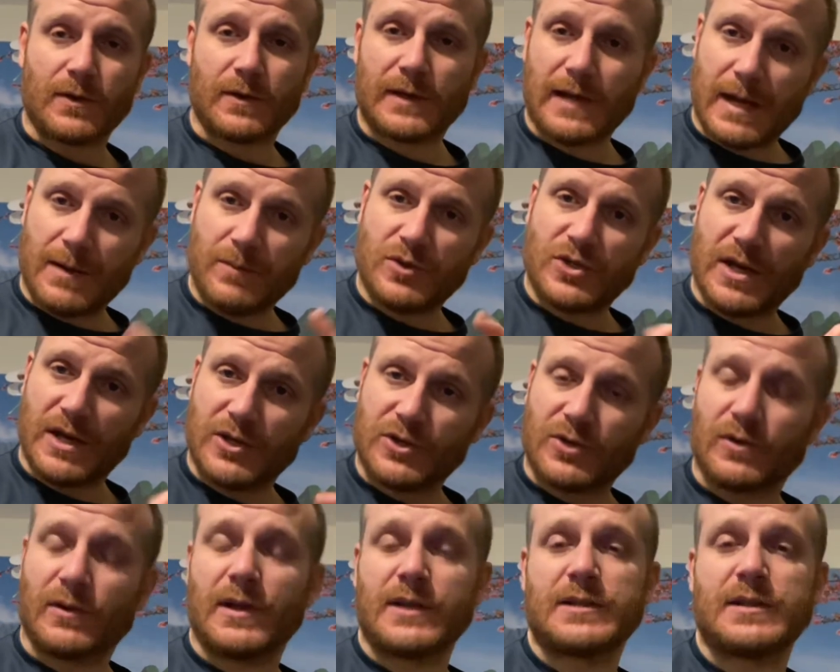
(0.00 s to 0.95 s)
game
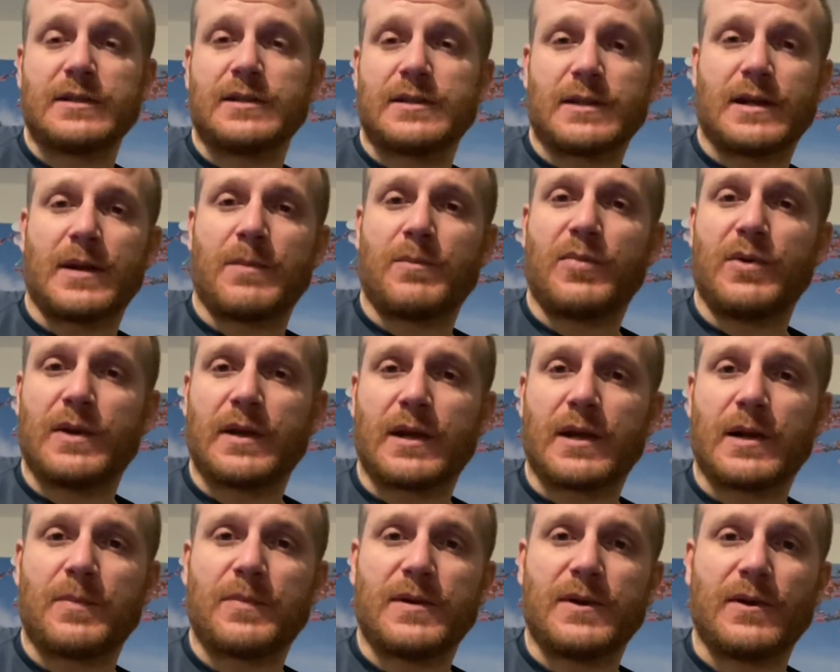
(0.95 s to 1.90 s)
changer lessons that I'm putting
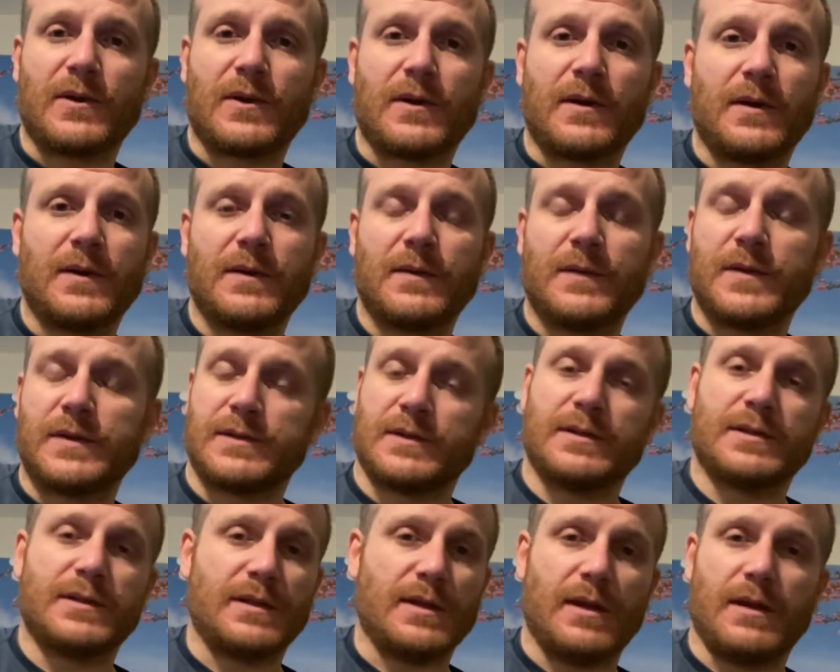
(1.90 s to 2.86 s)
up here, this
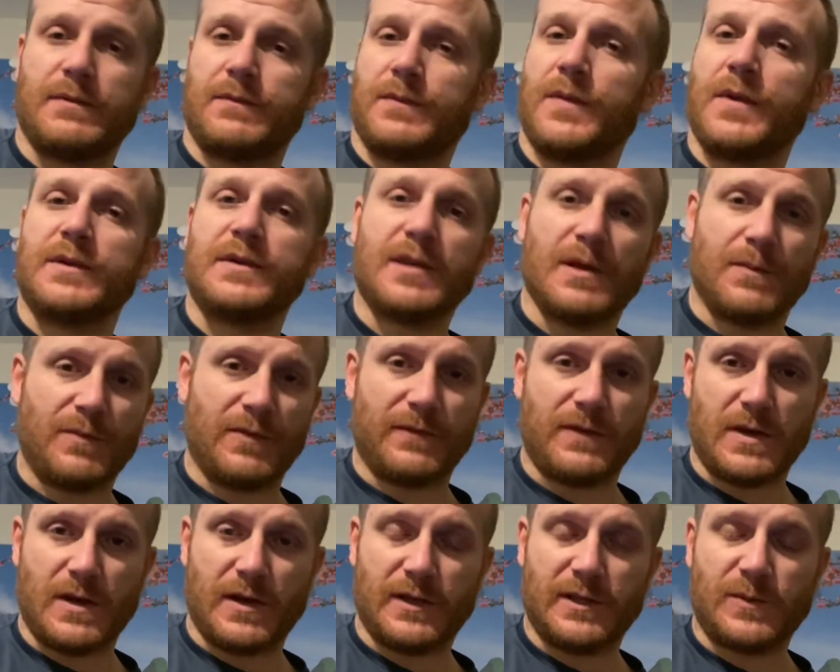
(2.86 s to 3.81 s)
is the tip of
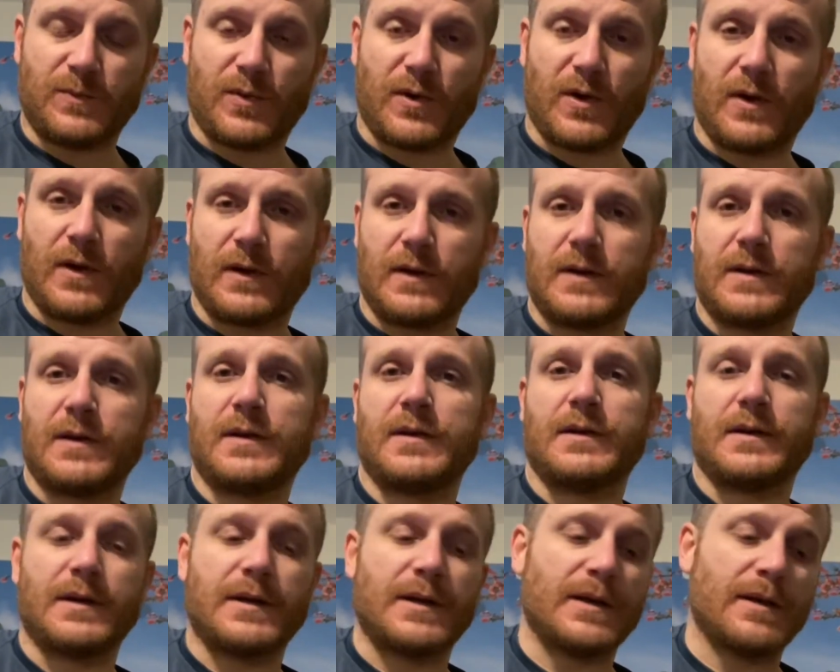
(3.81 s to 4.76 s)
the iceberg.
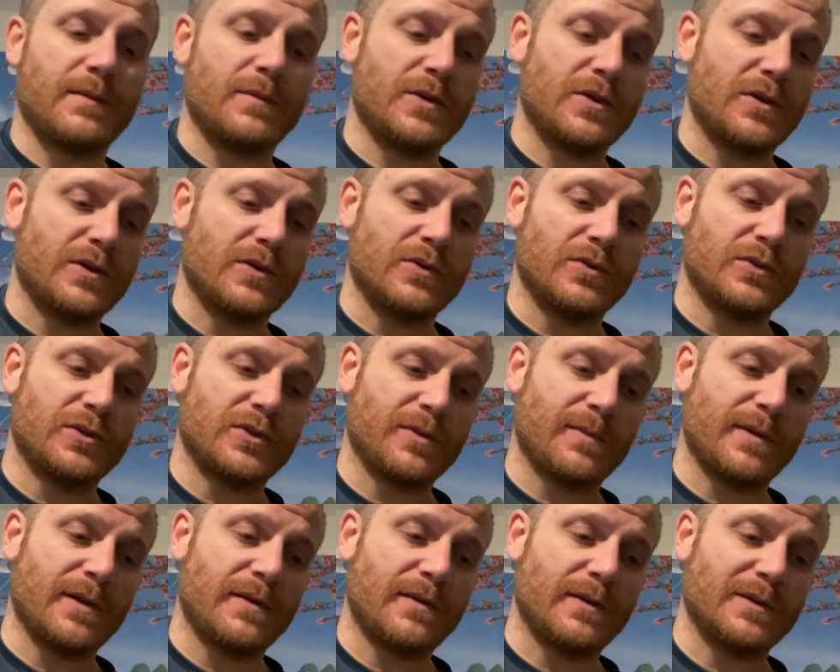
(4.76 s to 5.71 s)
You can do so
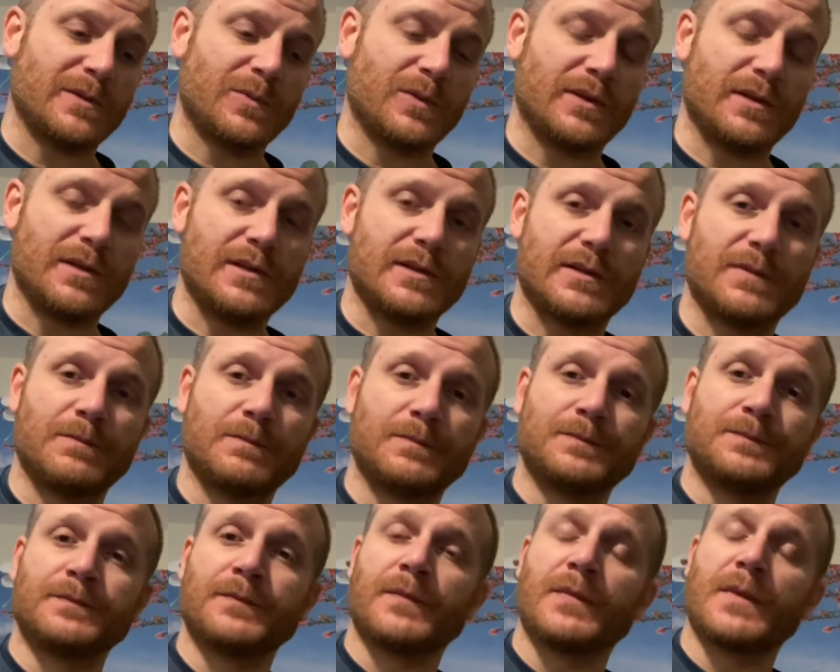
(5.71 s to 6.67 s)
many things with these.
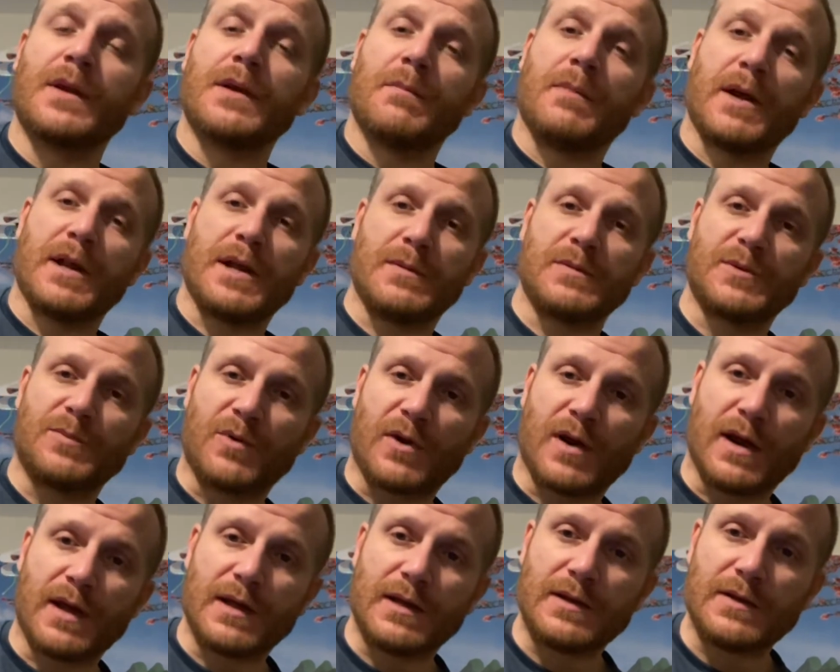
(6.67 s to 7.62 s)
My name is
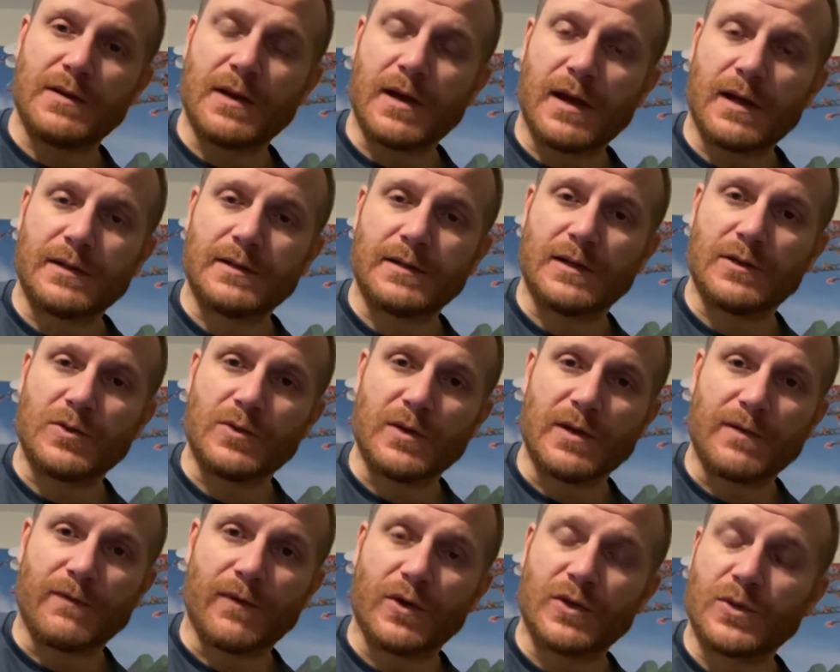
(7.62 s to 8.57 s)
Brian, you guys. I do
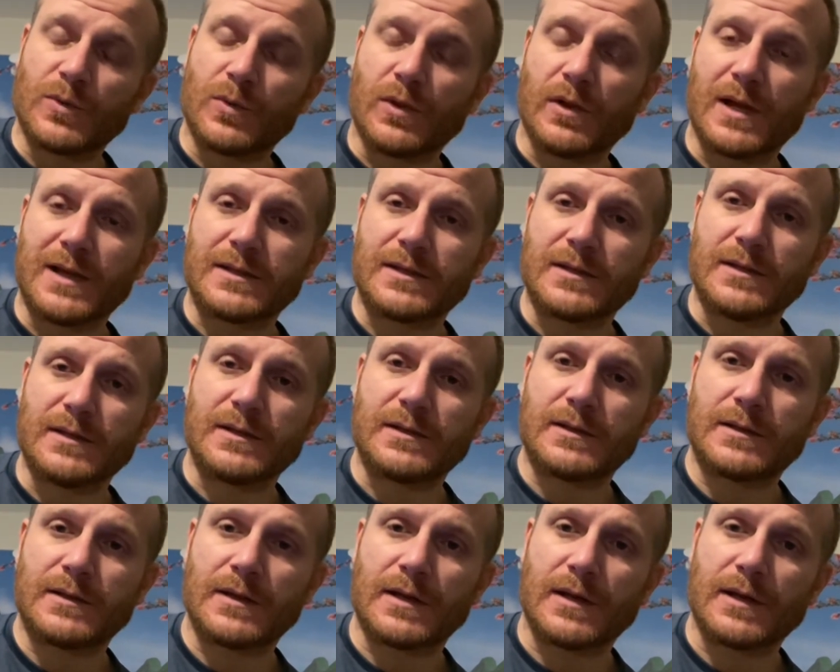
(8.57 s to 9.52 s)
give virtual
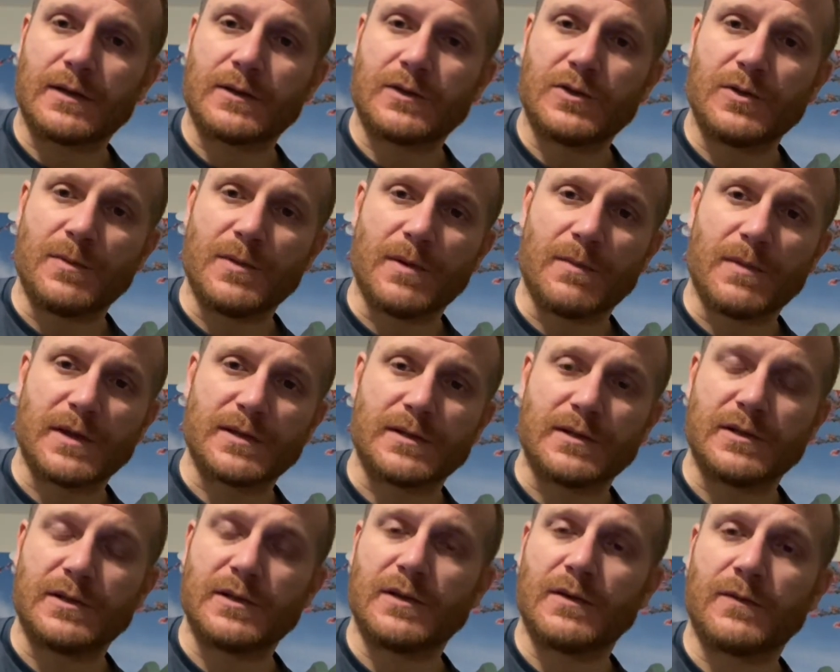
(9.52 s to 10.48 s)
lessons. Shoot me a
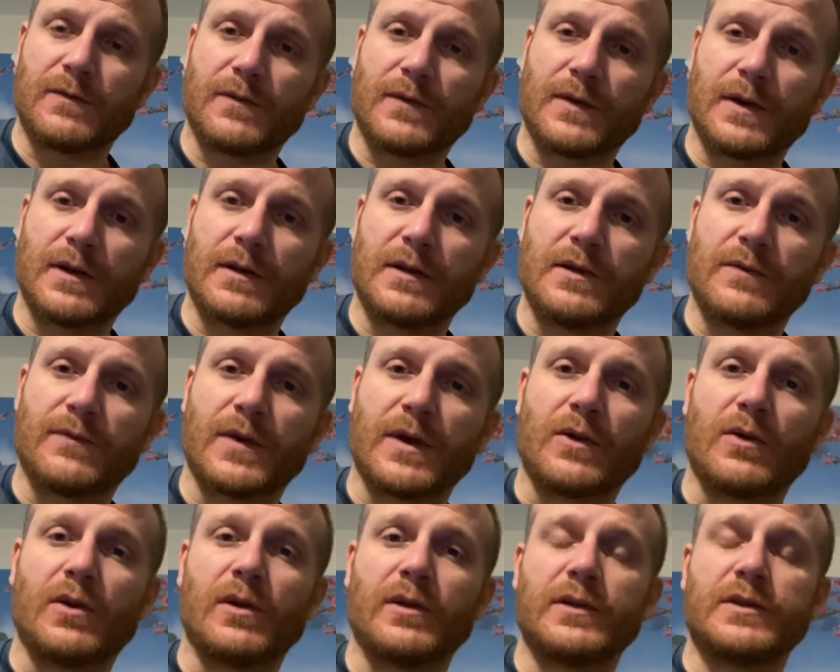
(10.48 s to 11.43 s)
message if
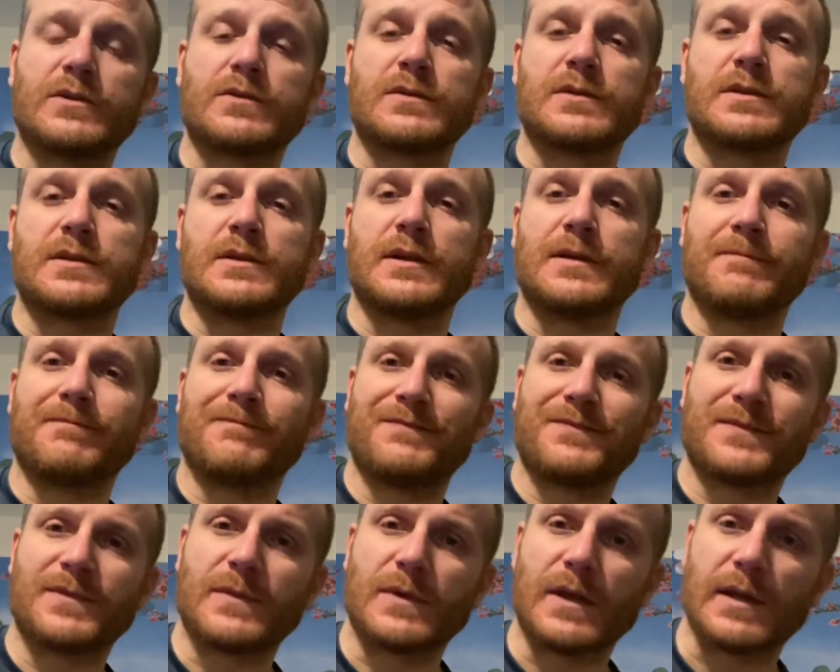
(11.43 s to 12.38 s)
at all interested.
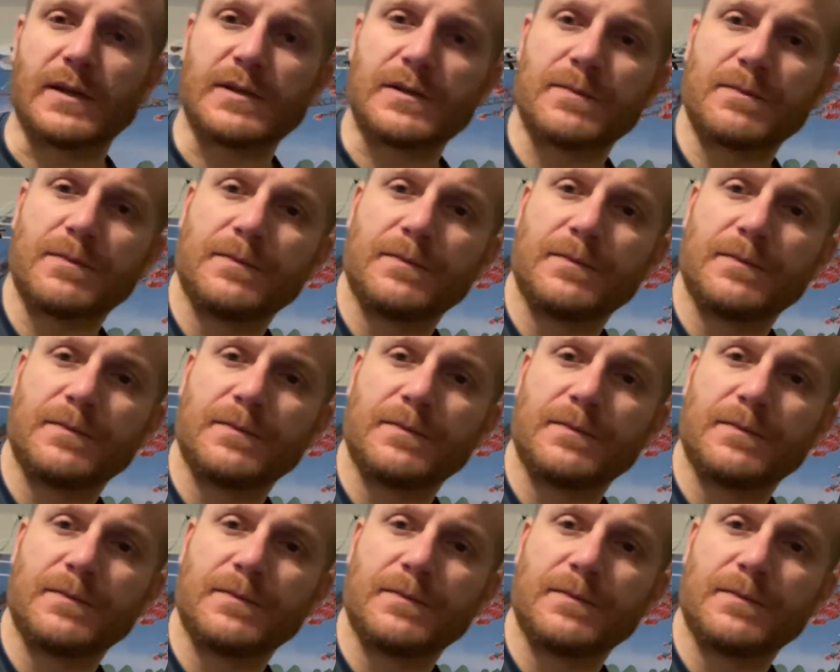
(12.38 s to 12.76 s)
Thanks.